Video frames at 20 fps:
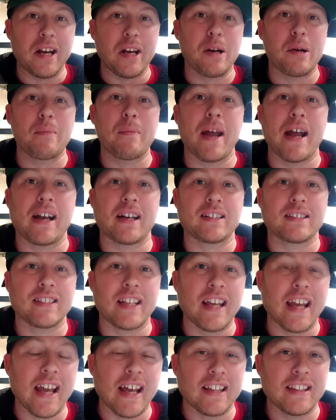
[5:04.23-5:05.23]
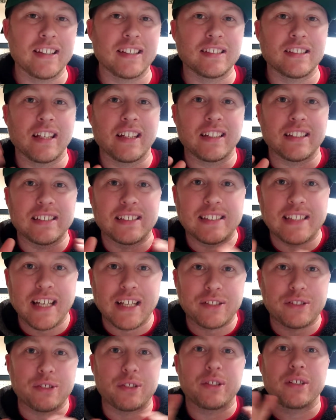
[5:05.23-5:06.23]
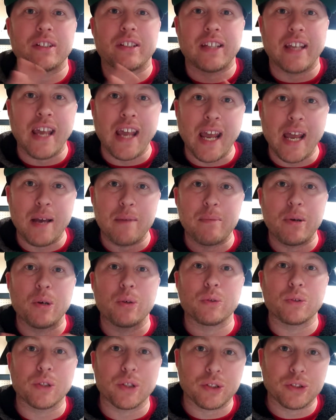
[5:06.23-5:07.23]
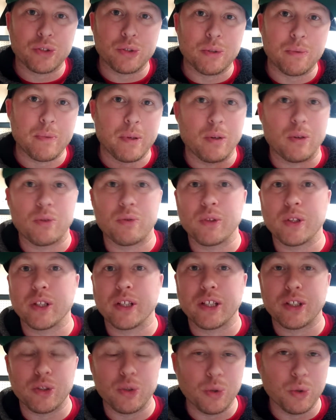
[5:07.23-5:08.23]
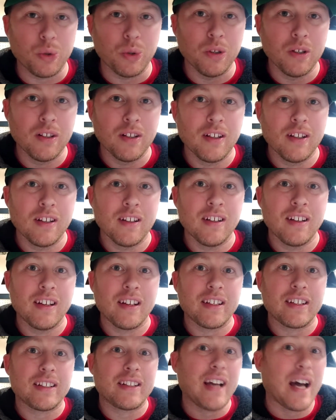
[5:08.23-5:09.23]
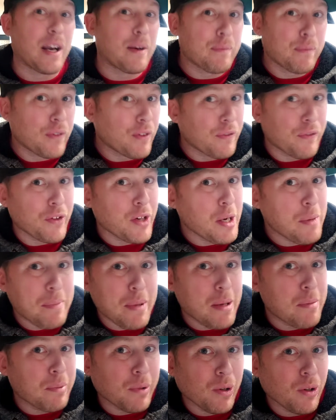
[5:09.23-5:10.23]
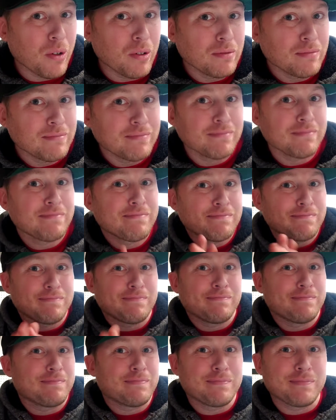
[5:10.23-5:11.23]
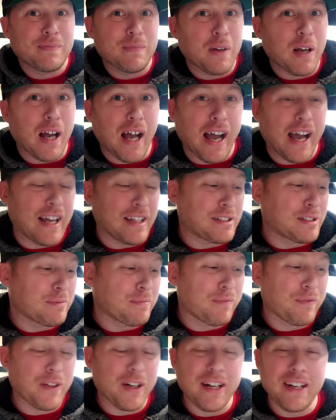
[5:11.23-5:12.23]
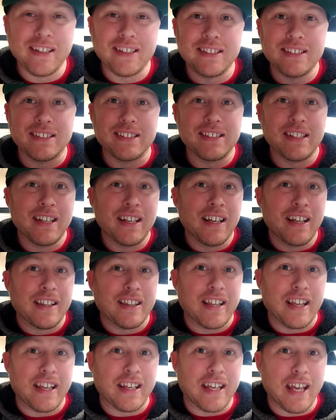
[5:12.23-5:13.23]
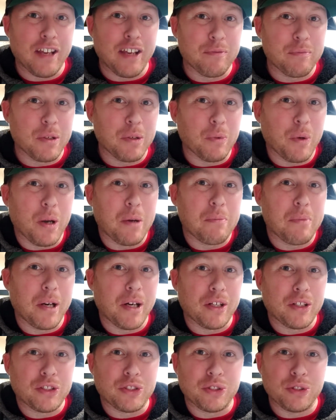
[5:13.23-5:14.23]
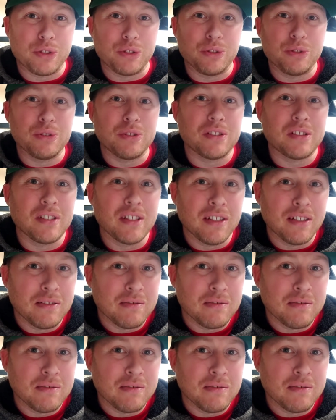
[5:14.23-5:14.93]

Air Max. They had this like desert camo look to them. They were really cool. Got them for free, people. I had some friends. They gave me one pair of shoes.